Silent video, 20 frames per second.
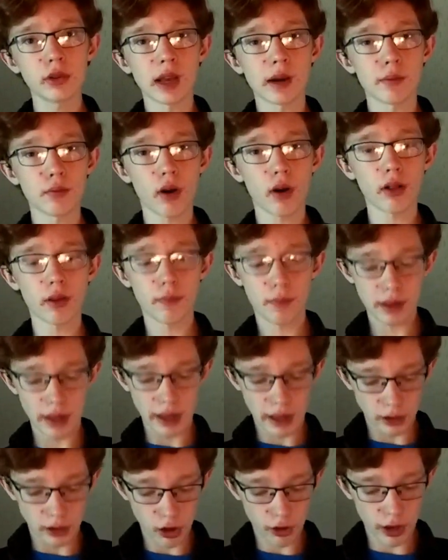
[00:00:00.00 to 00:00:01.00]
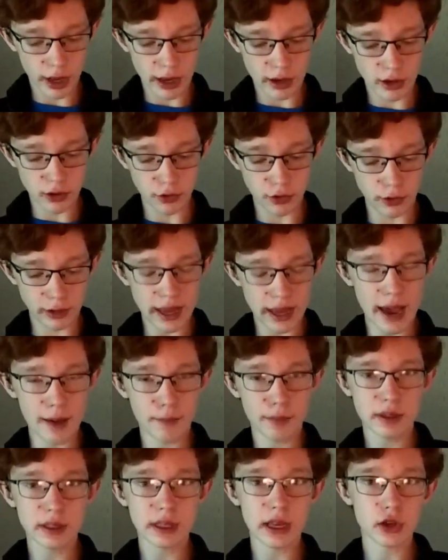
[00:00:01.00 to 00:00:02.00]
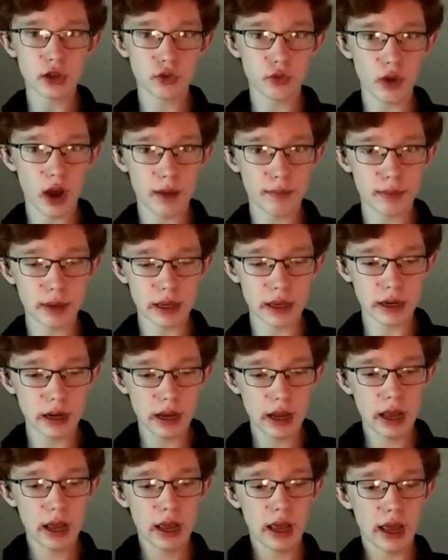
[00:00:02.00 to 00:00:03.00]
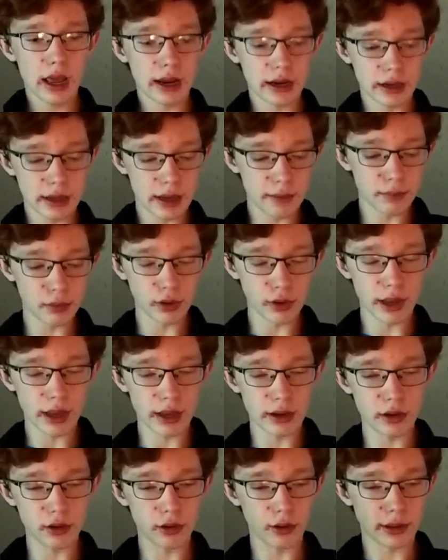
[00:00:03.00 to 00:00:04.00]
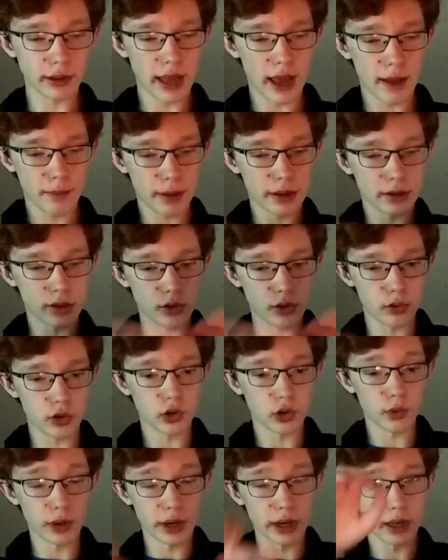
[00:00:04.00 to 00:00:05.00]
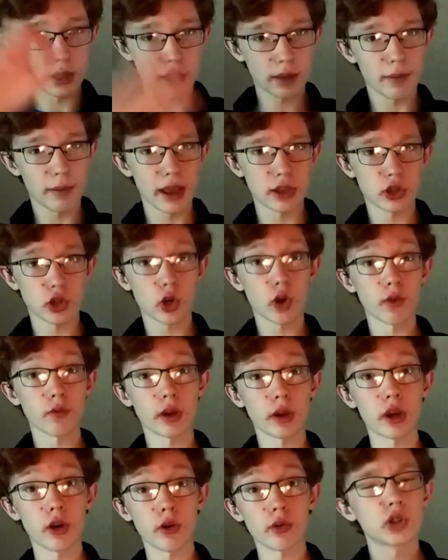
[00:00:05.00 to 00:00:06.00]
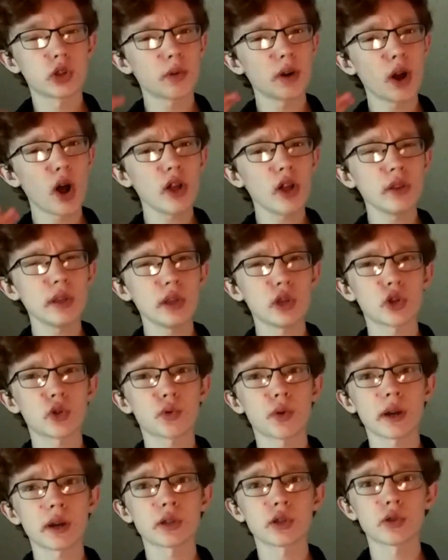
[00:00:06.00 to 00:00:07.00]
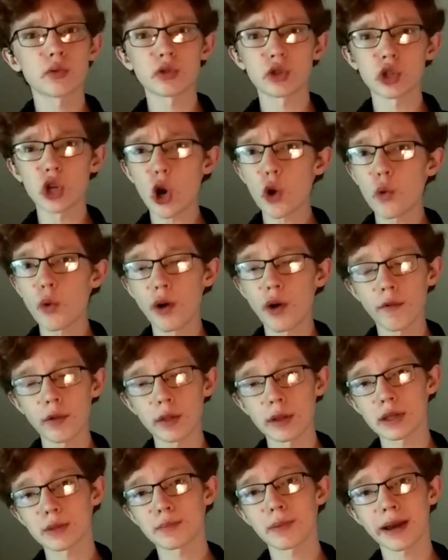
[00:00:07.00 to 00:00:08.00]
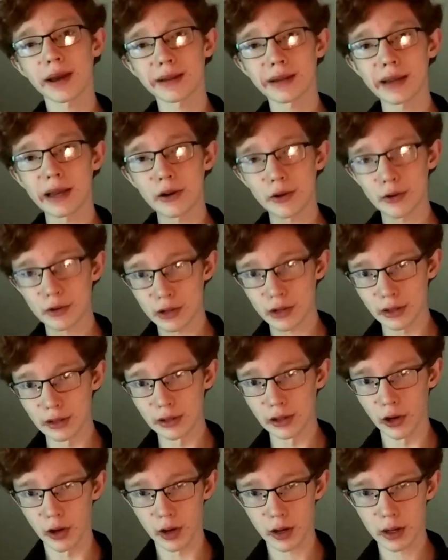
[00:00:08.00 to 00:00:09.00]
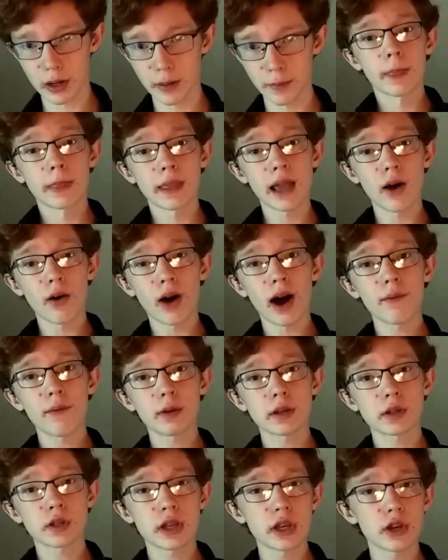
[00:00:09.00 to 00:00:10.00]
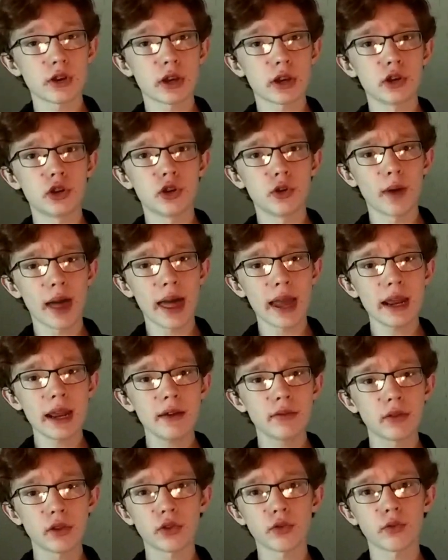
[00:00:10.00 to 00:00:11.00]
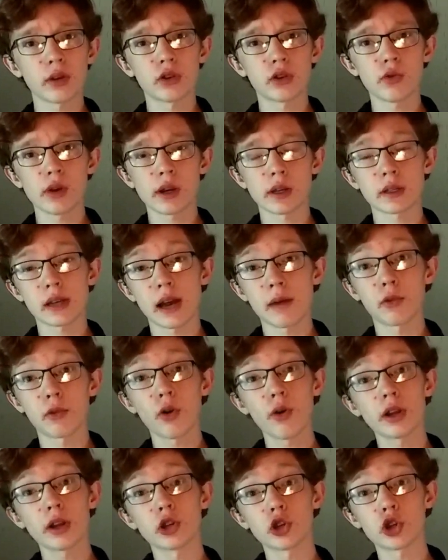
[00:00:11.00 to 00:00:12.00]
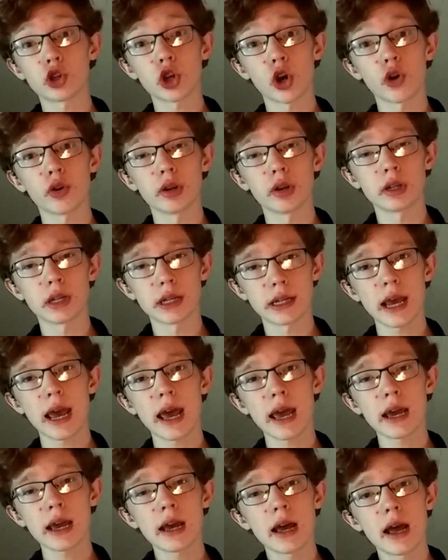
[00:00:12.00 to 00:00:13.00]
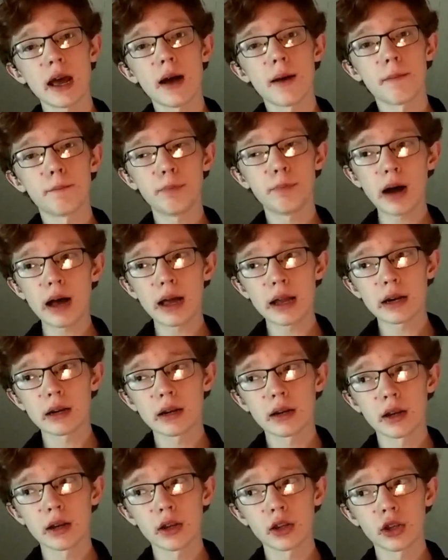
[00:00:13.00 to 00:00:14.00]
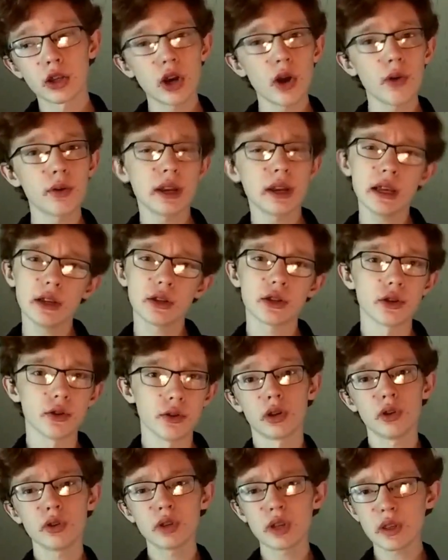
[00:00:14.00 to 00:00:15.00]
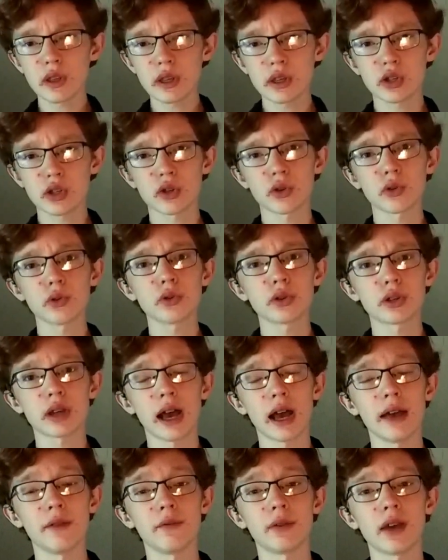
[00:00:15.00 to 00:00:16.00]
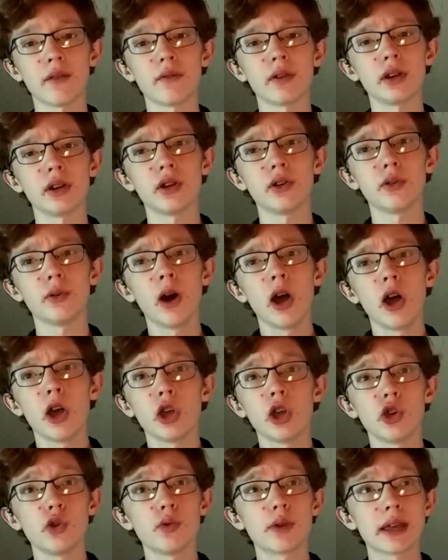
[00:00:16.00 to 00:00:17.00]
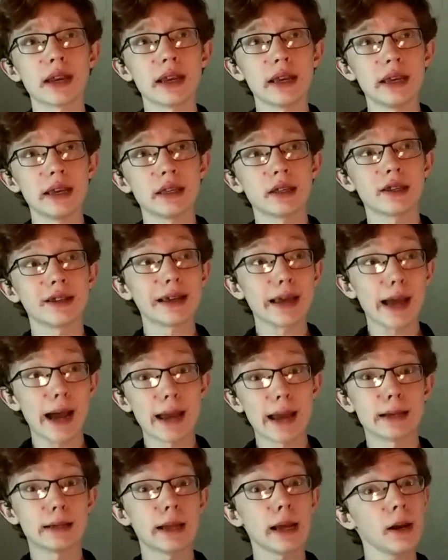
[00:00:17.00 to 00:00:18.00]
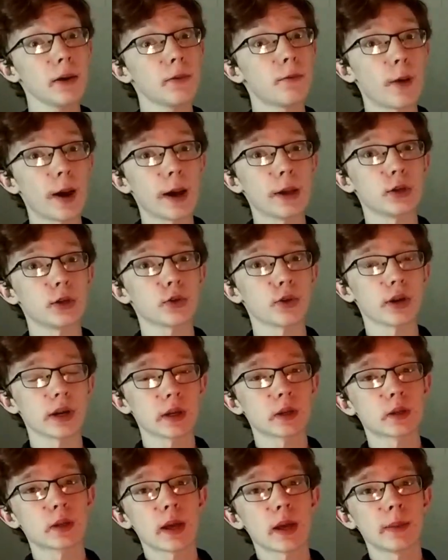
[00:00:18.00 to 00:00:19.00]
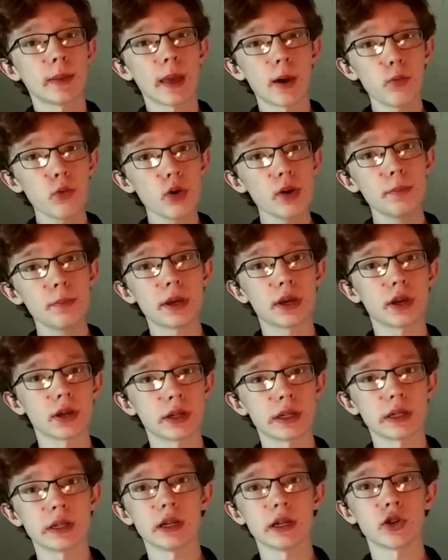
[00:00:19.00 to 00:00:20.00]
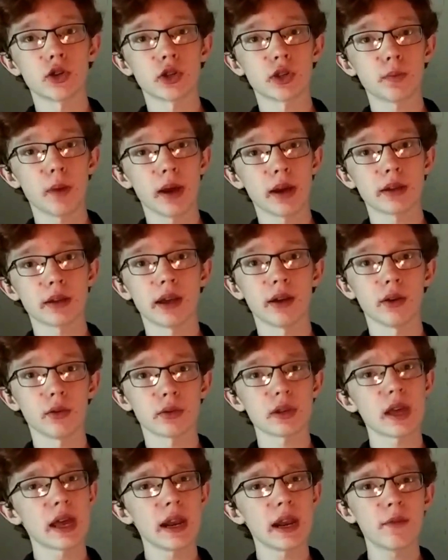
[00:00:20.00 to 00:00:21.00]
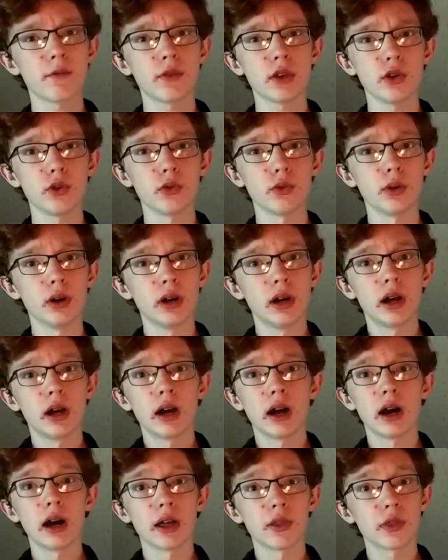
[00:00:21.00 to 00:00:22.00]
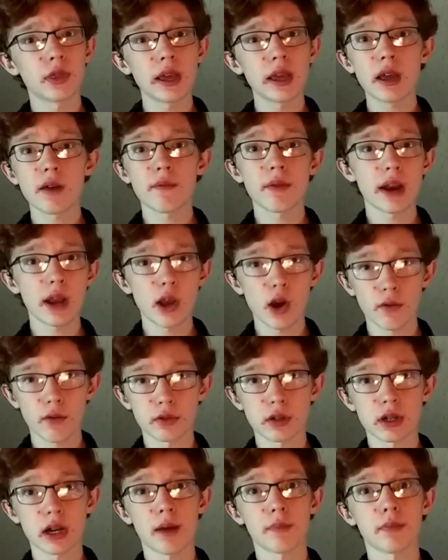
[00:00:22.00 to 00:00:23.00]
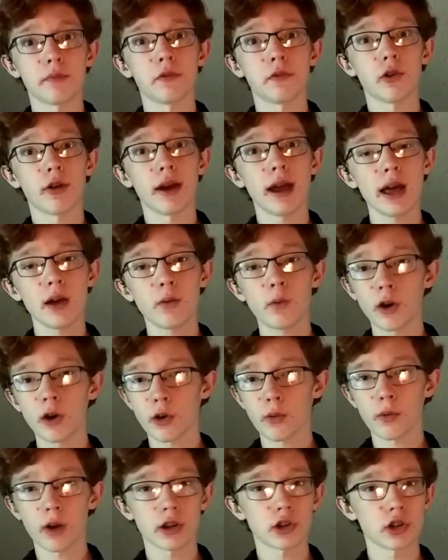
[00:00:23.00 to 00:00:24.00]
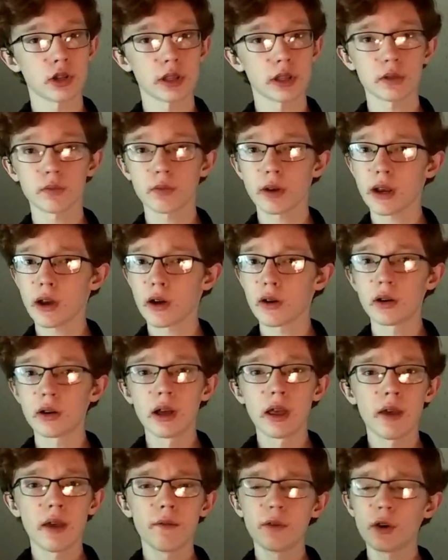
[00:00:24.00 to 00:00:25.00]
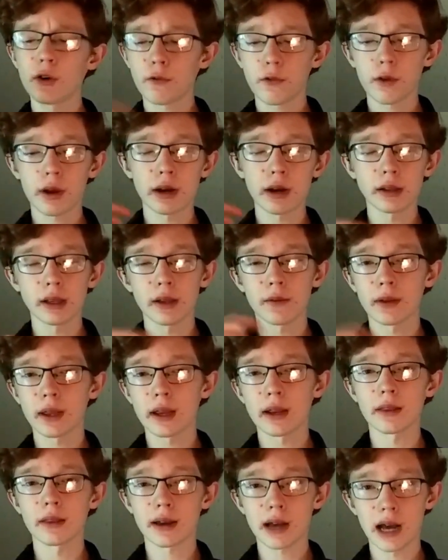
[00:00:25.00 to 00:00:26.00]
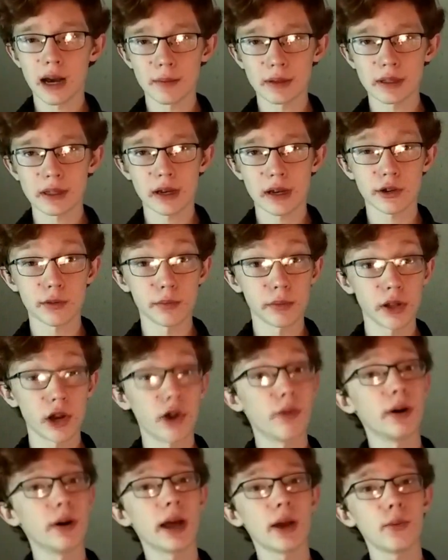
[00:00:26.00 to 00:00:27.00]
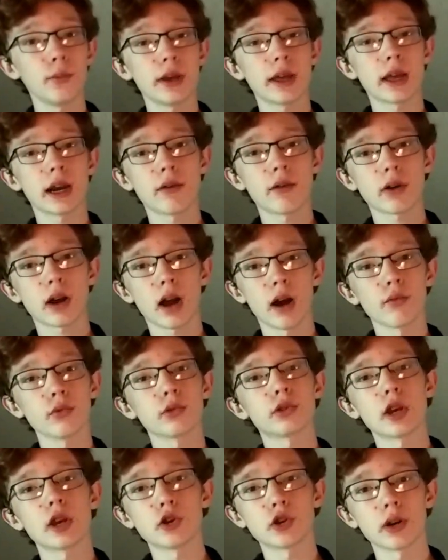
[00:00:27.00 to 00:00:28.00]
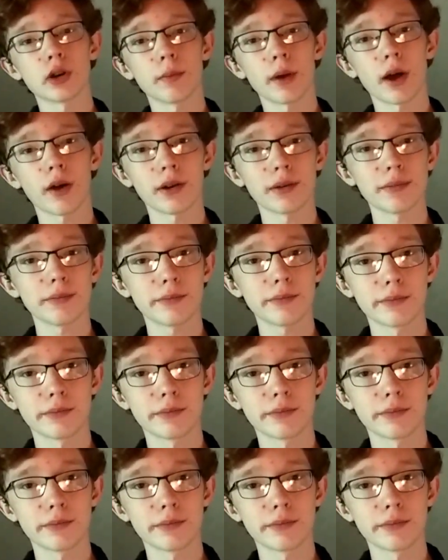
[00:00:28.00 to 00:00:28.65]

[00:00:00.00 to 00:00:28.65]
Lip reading: they'd probably be like looking to their lap as they drop it and keep looking to their lap as they're doing the magic over here. So in all these tricks, there's nowhere for the spectator to look. Now, obviously you can do any of the 3 tricks I'm going to show you today, but you don't need to. Using these tools I've given you, you can easily identify tricks that would be good to teach to spectators. And if you think of any off the top of your head while you're watching this video, feel free to leave it in the comment section below and we can have a conversation about it.